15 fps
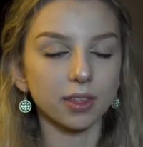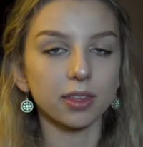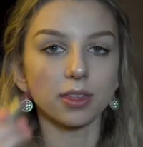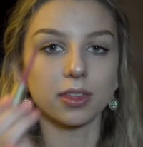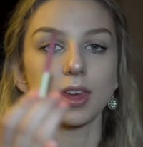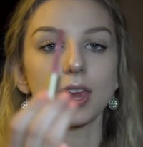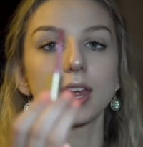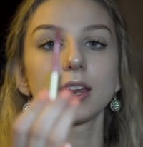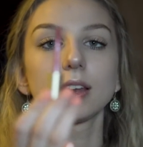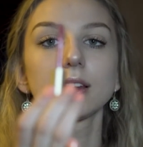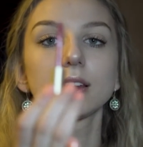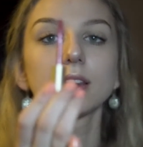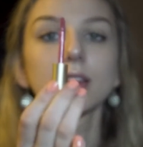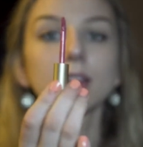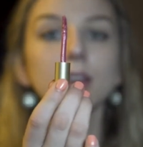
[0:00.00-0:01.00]

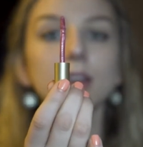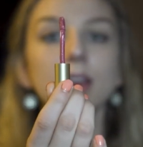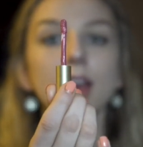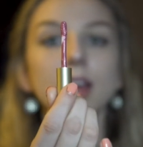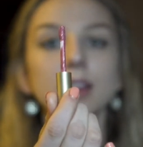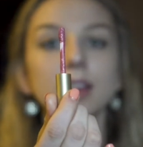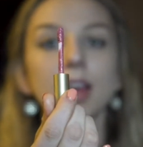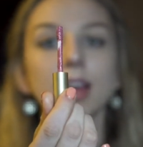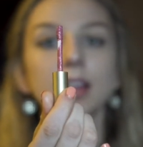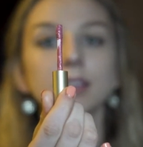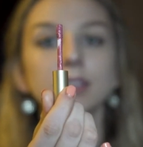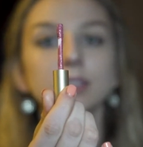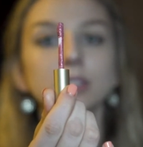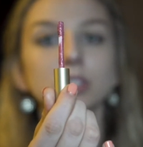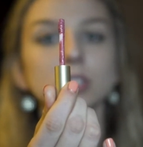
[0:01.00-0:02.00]
thin and
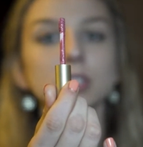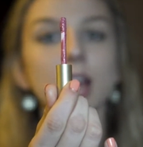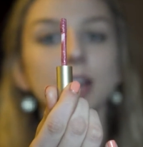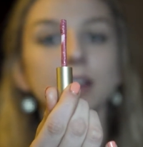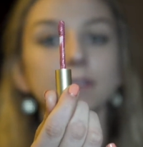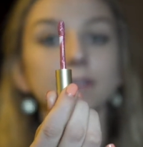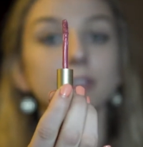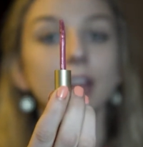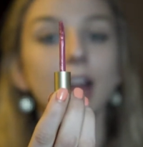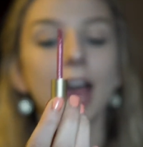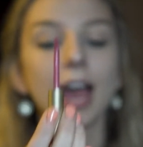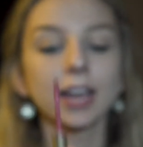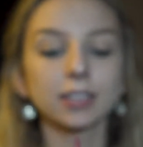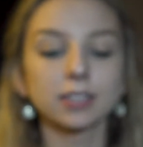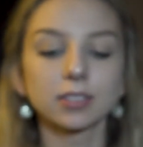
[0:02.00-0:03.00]
then just kind of
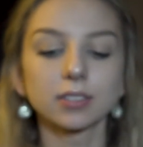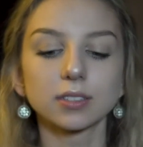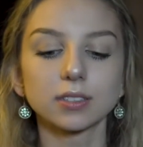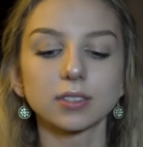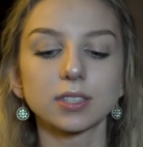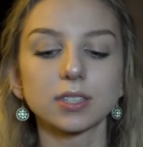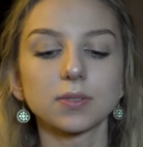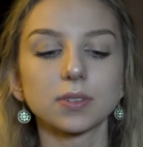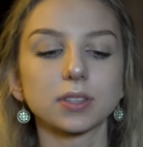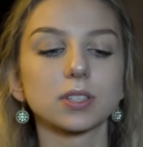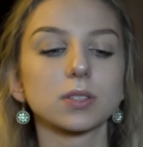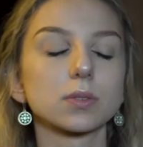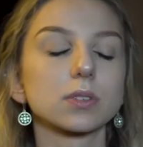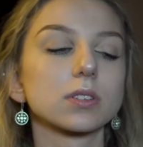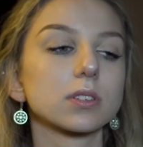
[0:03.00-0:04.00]
flat. Let's see what
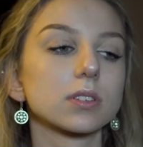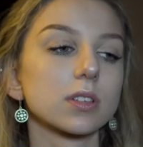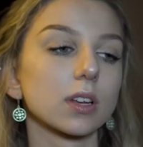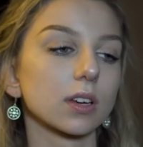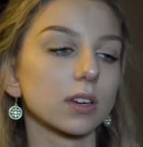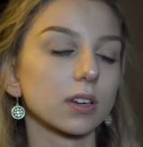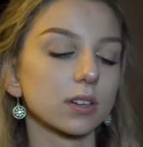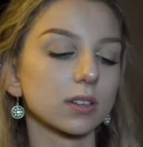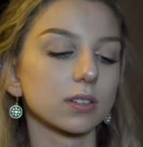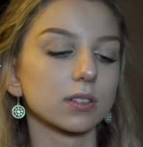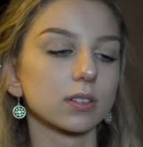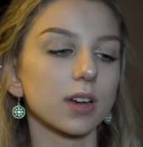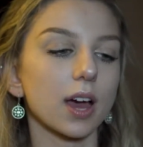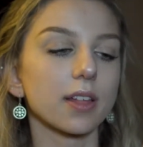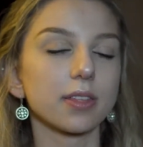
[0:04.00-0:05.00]
this one looks like.
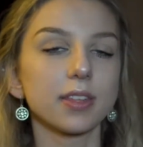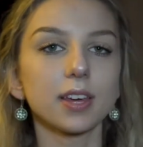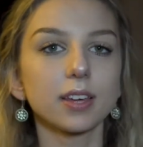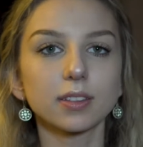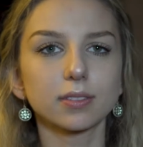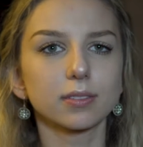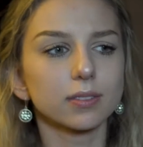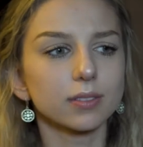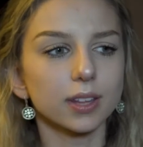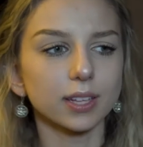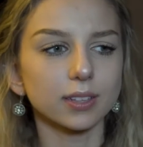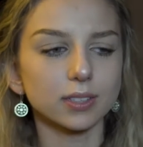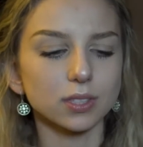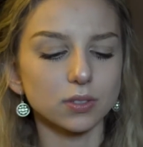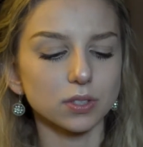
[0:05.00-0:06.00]
I think
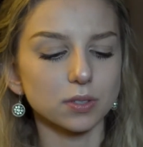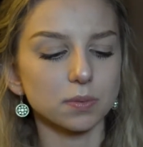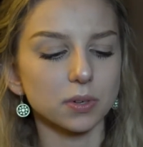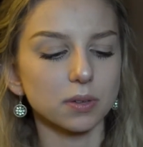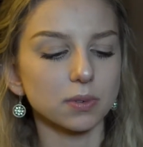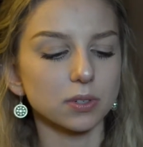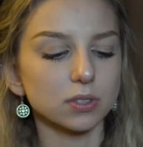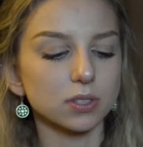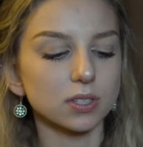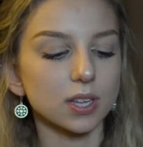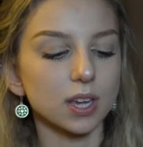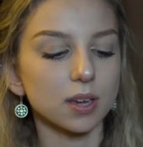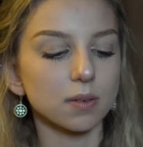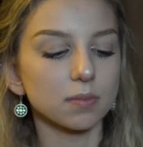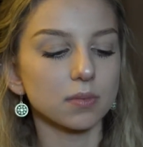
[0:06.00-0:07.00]
like this one's pretty much the
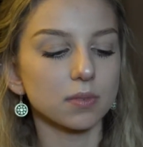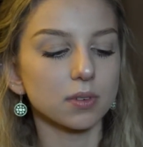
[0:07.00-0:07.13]
same.